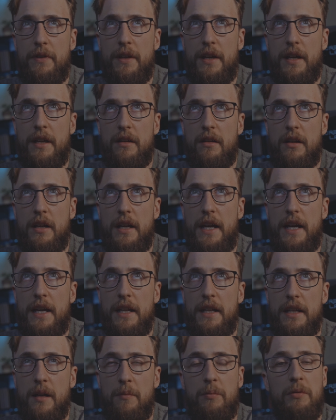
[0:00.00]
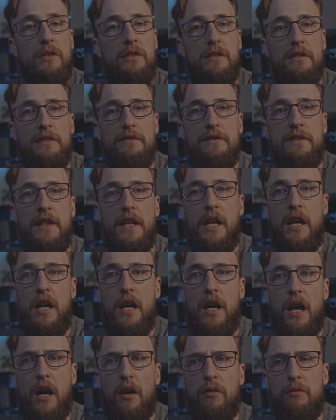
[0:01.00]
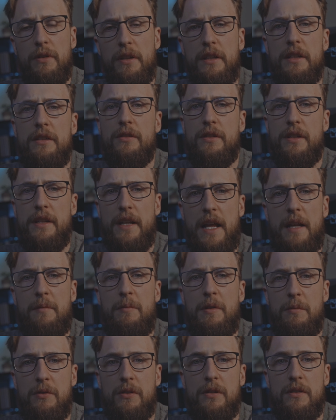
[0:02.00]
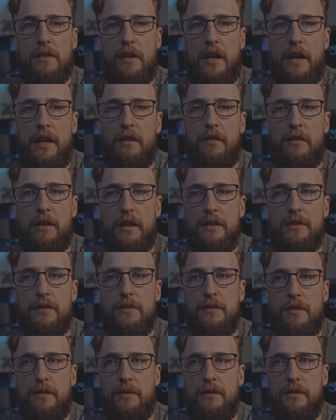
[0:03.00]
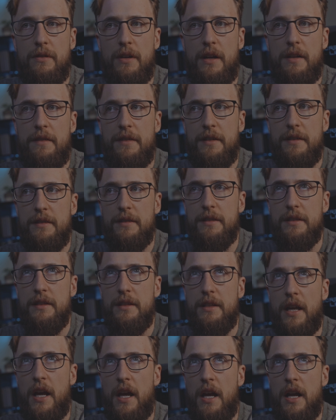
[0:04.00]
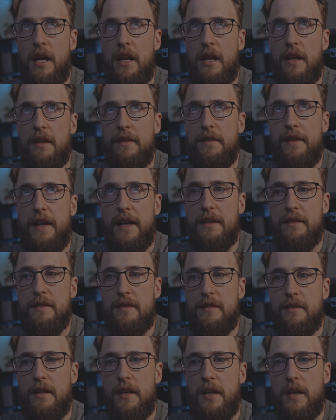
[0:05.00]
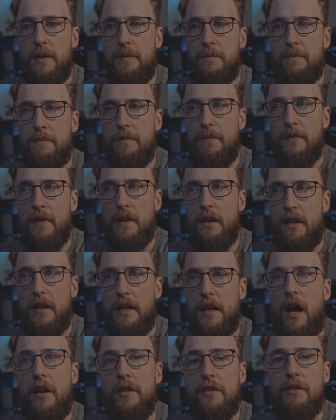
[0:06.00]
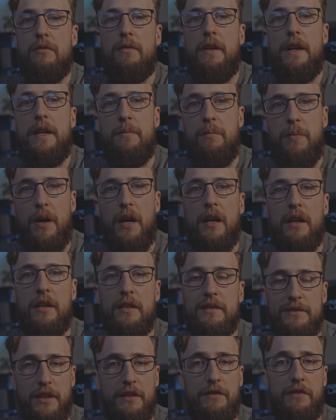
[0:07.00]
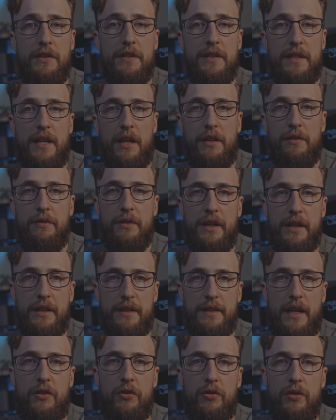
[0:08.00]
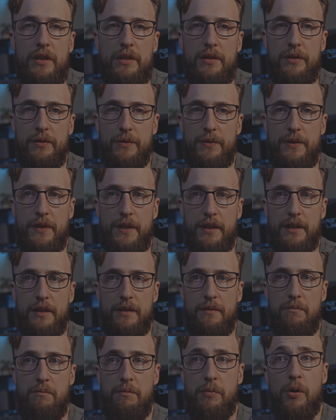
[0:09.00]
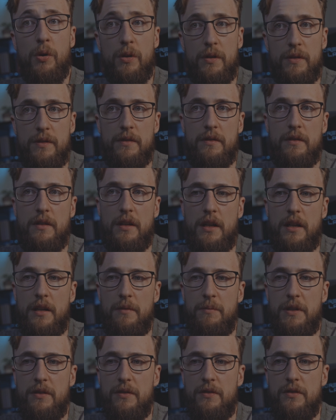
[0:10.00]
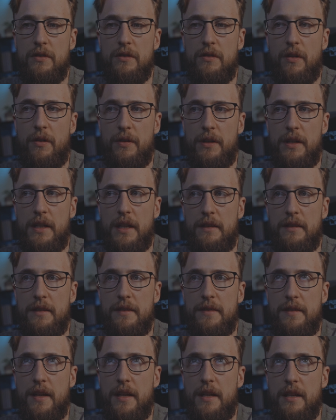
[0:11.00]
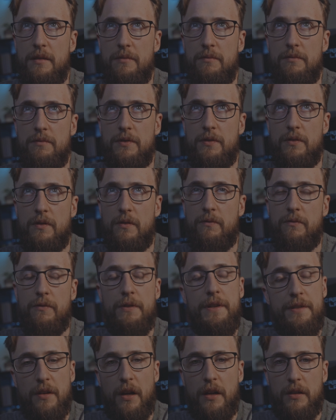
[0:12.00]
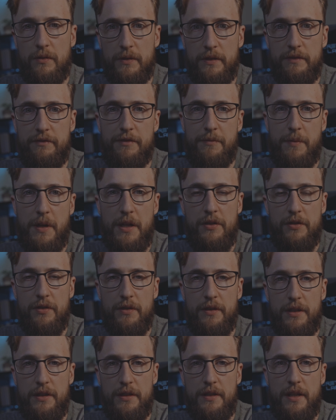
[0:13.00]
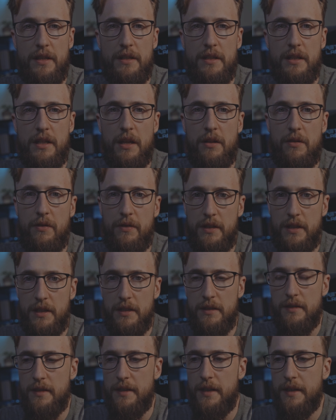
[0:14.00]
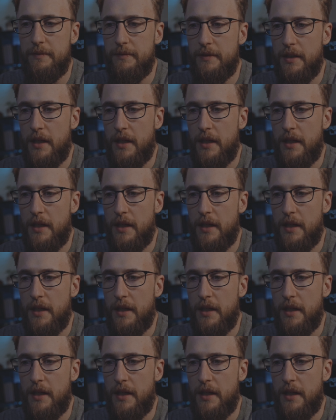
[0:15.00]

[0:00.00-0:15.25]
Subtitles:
that I had a couple of really good anatomy books lying around, so I think that that's an underrated part of reference gathering, is actually using books, because you don't get the same sort of recycled information that you tend to get on the internet.